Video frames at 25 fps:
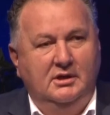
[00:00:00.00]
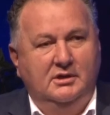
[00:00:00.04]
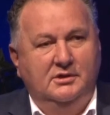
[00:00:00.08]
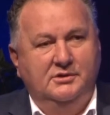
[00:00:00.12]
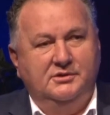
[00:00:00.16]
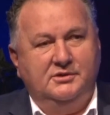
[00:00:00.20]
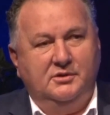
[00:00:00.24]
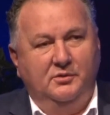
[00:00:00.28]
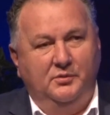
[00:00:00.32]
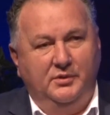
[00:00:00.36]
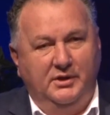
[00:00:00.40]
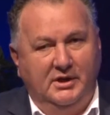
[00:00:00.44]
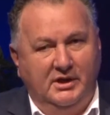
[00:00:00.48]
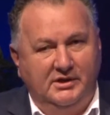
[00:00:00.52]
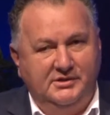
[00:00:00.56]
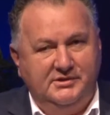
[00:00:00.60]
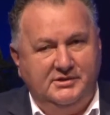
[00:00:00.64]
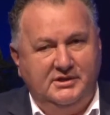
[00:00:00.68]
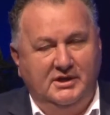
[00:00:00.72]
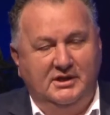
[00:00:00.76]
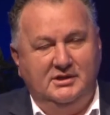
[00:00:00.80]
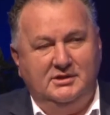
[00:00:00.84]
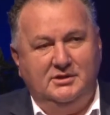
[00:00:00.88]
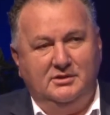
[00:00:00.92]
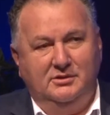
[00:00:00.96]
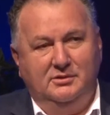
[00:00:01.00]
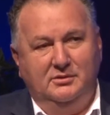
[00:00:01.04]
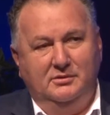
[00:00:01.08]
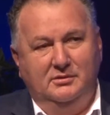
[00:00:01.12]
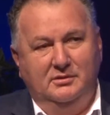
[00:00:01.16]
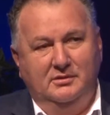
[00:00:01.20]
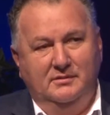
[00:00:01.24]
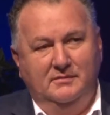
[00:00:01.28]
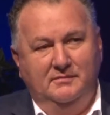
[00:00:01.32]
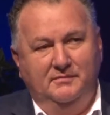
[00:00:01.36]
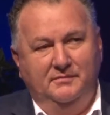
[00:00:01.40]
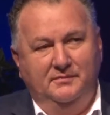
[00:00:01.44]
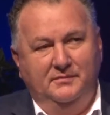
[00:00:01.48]
So when I say to you
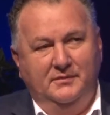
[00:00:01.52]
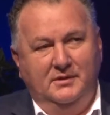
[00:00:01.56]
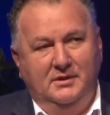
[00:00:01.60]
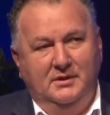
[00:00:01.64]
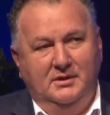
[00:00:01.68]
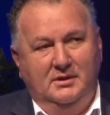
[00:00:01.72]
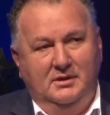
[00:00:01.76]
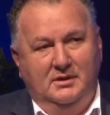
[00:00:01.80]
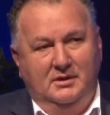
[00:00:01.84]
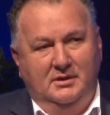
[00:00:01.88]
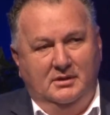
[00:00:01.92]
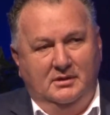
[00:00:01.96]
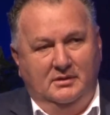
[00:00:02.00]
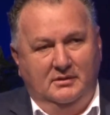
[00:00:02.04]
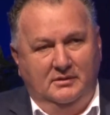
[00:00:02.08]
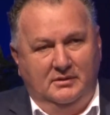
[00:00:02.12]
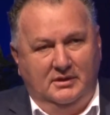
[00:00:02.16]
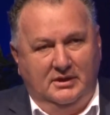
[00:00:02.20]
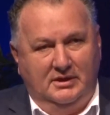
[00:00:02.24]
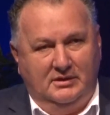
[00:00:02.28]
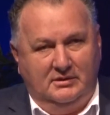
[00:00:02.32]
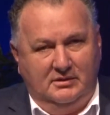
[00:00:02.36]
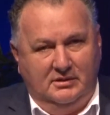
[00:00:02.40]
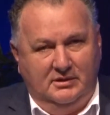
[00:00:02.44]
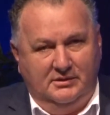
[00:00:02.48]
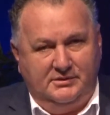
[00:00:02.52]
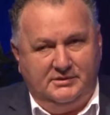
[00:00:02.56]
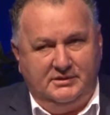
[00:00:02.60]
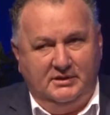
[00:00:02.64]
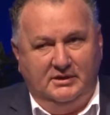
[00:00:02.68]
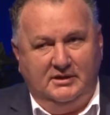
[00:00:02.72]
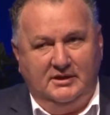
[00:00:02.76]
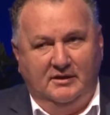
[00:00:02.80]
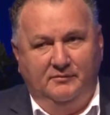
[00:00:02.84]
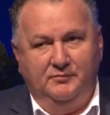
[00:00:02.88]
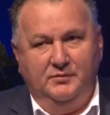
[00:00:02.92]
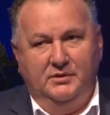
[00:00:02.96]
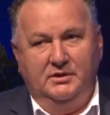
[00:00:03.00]
that it's a
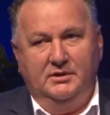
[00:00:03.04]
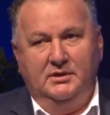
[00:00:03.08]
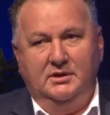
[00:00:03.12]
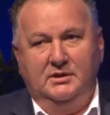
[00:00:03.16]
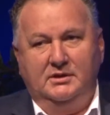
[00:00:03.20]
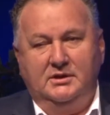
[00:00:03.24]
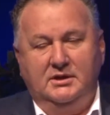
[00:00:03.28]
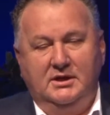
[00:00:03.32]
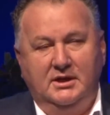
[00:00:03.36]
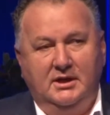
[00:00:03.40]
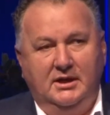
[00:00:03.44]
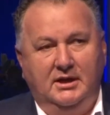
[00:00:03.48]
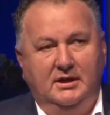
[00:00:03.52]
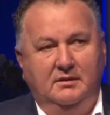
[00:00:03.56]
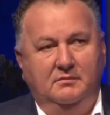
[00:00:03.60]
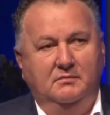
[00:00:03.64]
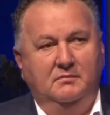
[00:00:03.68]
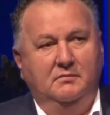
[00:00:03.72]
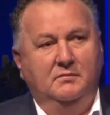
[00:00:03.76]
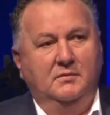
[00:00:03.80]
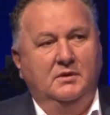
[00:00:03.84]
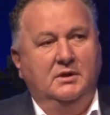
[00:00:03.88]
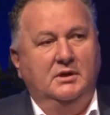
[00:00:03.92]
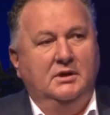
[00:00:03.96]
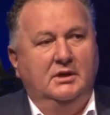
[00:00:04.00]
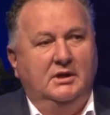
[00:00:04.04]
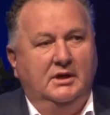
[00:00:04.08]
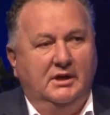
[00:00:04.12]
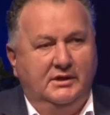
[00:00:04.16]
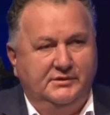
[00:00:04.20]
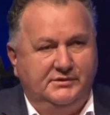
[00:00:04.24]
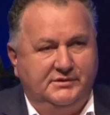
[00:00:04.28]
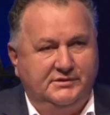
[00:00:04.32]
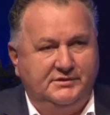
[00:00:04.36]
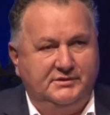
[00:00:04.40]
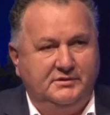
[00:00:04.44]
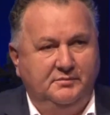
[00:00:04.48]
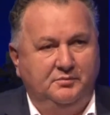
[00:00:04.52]
government that came
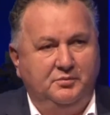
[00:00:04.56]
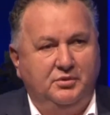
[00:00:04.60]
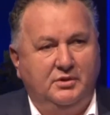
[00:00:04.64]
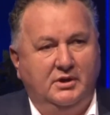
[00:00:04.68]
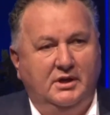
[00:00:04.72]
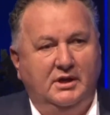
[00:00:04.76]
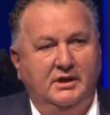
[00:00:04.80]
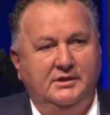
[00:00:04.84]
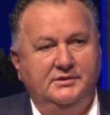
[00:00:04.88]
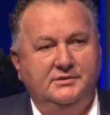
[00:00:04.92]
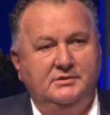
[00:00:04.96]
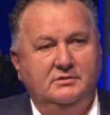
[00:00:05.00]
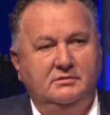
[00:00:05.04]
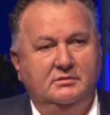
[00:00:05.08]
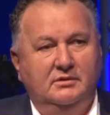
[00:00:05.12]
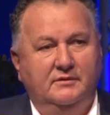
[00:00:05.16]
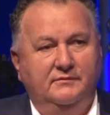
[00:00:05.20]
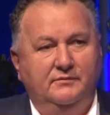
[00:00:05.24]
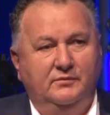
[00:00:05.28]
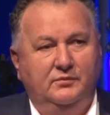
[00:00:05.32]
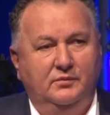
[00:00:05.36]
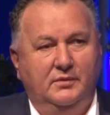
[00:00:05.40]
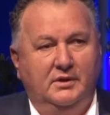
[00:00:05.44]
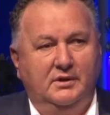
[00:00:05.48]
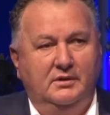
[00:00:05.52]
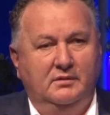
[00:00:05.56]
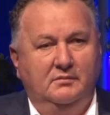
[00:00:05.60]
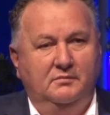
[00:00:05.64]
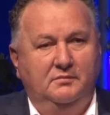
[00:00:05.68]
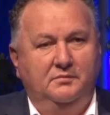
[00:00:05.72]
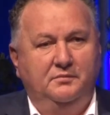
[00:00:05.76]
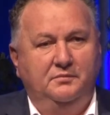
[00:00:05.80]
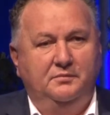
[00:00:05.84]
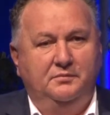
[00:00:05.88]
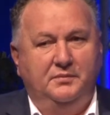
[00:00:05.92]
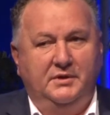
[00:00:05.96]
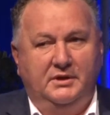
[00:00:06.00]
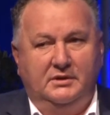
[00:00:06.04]
as a surprise to everyone,
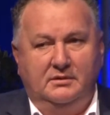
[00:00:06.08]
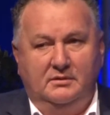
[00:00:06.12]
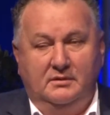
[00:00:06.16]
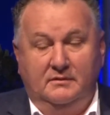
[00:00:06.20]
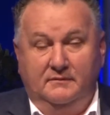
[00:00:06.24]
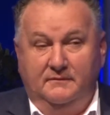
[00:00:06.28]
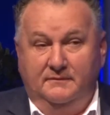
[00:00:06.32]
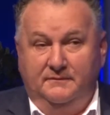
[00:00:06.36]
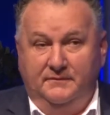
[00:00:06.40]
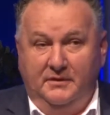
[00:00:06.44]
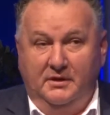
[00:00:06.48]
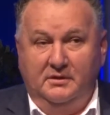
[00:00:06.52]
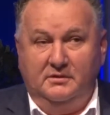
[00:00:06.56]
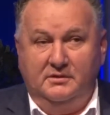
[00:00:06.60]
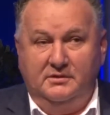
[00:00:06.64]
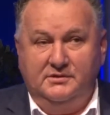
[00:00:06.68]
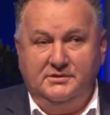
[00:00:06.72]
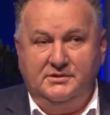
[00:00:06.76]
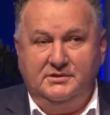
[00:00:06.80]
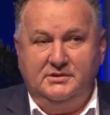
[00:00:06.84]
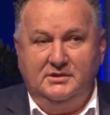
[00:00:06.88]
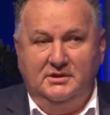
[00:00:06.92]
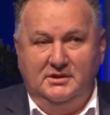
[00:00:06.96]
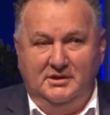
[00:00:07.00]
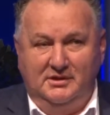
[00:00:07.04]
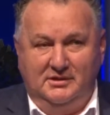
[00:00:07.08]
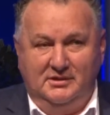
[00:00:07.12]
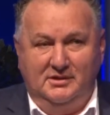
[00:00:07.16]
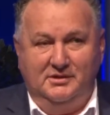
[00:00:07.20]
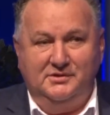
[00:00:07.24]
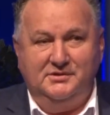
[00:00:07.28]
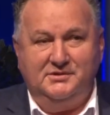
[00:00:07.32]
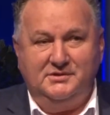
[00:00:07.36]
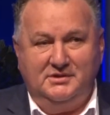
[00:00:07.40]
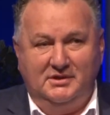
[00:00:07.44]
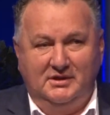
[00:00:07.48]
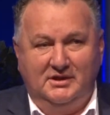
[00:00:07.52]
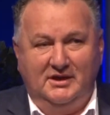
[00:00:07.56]
but folks, it
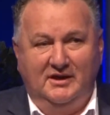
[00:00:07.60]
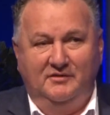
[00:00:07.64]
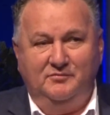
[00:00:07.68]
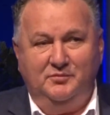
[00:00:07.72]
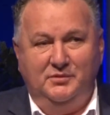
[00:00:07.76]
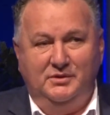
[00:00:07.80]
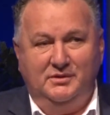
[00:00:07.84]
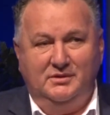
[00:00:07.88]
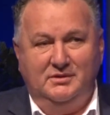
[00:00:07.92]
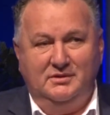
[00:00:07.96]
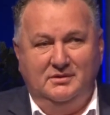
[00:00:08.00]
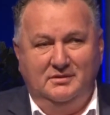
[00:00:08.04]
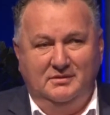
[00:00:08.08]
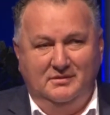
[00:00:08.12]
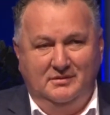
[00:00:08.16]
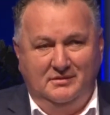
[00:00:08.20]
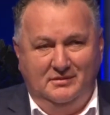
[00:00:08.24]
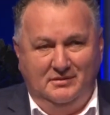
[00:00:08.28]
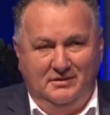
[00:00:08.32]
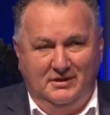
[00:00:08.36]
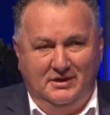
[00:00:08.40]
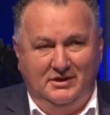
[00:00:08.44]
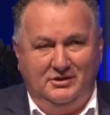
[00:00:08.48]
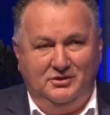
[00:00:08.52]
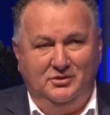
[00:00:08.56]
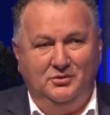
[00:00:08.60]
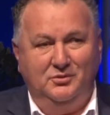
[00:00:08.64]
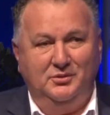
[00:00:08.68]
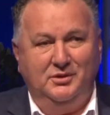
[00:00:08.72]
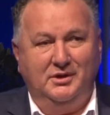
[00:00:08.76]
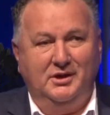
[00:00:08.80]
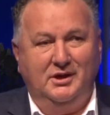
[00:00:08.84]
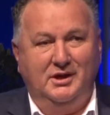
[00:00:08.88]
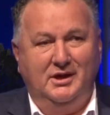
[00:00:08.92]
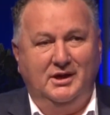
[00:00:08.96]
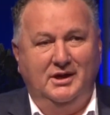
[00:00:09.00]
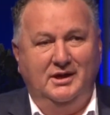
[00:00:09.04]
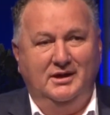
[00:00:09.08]
is the government that you
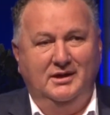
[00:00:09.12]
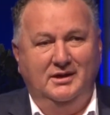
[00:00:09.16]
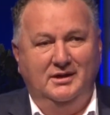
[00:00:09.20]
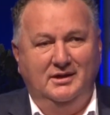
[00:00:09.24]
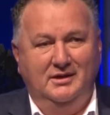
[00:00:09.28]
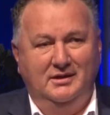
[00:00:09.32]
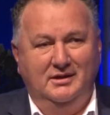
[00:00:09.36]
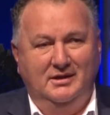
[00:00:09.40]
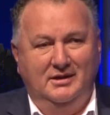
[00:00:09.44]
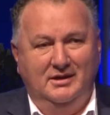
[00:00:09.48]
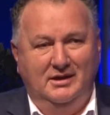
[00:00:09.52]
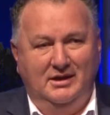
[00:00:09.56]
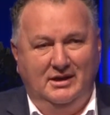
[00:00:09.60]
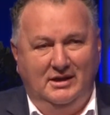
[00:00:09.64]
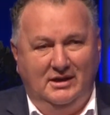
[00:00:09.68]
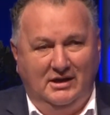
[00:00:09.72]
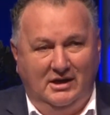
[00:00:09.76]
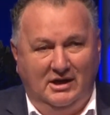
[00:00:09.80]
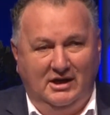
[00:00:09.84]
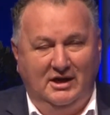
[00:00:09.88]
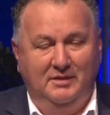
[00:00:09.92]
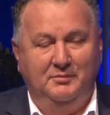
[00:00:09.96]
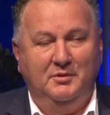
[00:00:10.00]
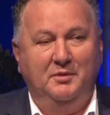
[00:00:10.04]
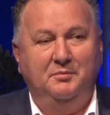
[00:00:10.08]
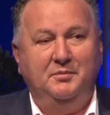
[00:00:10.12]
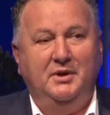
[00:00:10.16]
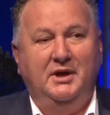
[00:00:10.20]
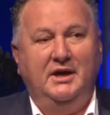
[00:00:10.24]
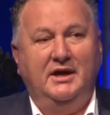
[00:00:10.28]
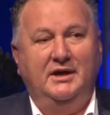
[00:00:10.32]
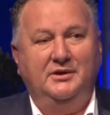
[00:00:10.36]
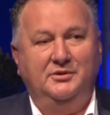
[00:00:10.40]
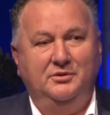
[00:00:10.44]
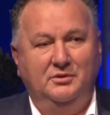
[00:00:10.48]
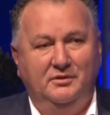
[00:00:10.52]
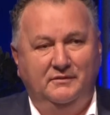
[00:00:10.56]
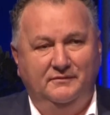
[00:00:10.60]
and I am a
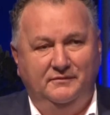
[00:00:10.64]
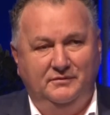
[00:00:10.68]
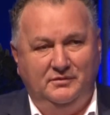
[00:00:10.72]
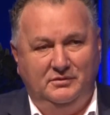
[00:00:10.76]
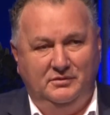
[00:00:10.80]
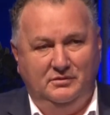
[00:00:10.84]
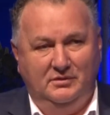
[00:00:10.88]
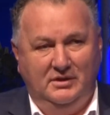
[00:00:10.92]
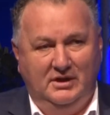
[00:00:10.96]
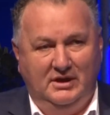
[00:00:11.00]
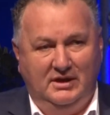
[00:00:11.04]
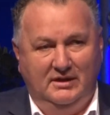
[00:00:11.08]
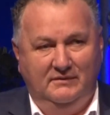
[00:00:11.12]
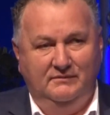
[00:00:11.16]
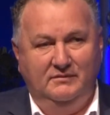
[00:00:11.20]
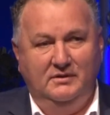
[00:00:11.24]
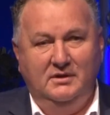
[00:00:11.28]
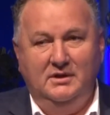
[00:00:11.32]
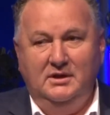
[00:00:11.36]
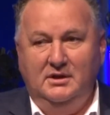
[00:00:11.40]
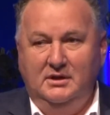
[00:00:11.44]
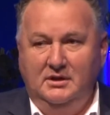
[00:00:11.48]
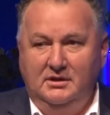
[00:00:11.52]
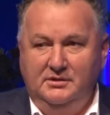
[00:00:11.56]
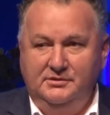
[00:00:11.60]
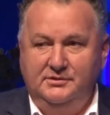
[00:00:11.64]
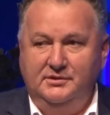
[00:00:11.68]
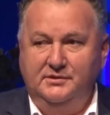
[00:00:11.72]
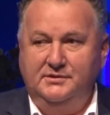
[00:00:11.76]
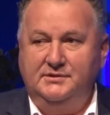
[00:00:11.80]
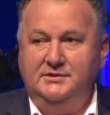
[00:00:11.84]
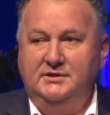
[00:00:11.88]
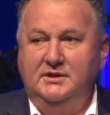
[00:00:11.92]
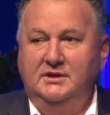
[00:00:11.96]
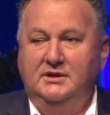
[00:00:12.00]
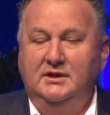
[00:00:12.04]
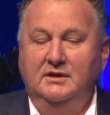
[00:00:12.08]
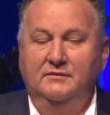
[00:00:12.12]
part of, you have. So
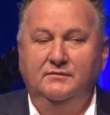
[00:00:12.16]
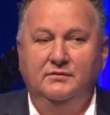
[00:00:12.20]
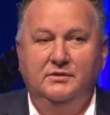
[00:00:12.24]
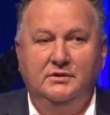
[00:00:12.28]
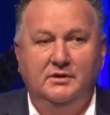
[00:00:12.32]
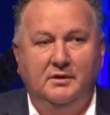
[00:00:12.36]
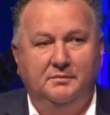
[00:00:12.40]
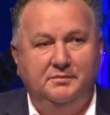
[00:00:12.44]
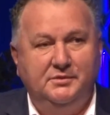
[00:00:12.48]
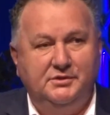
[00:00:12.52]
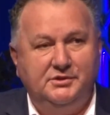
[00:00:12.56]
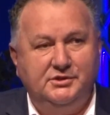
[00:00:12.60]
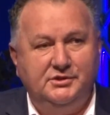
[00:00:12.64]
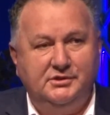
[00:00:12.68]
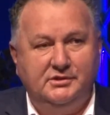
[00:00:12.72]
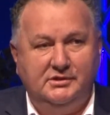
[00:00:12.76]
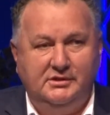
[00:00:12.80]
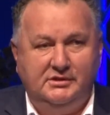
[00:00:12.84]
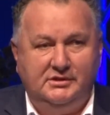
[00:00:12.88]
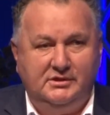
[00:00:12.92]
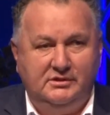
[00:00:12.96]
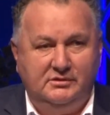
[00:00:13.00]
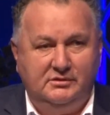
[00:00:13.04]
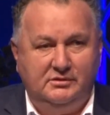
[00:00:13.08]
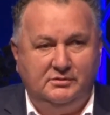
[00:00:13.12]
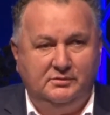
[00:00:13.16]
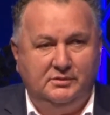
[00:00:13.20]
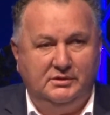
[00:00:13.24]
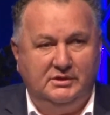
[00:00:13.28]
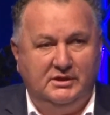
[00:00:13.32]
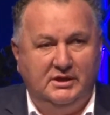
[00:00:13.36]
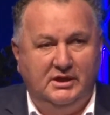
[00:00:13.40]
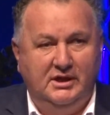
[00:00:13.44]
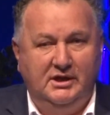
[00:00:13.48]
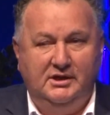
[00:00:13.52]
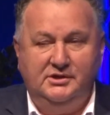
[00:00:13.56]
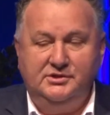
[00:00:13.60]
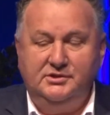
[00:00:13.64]
seek every opportunity to
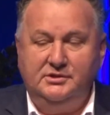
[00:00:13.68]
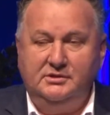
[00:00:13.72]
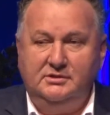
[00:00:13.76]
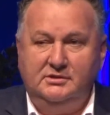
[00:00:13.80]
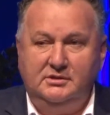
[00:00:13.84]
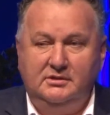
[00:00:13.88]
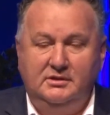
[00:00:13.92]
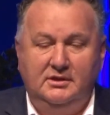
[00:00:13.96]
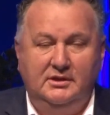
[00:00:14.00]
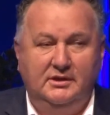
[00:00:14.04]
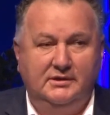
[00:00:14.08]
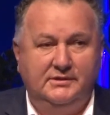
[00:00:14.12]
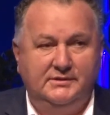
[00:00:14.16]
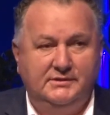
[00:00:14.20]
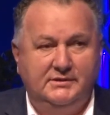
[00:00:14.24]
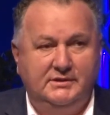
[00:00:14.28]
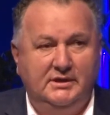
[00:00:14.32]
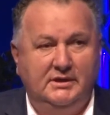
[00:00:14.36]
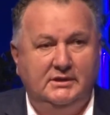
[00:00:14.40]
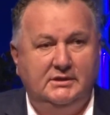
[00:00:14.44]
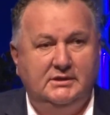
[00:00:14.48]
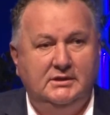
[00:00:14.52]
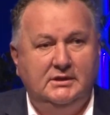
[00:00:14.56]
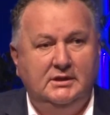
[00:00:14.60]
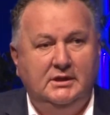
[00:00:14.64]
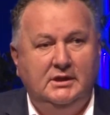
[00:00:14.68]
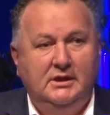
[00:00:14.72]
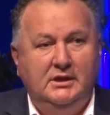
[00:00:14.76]
engage, and to the extent